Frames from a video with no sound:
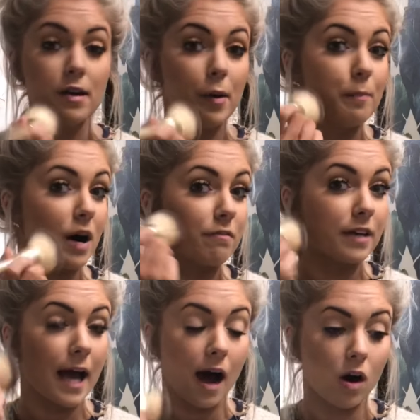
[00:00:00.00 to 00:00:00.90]
buff it
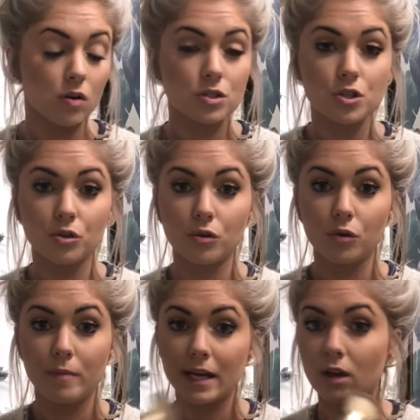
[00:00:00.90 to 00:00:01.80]
out to
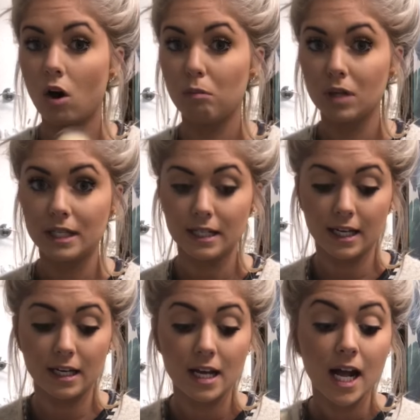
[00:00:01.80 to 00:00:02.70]
make it all blend
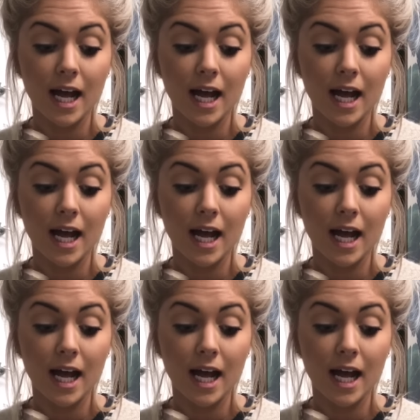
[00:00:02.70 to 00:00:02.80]
in.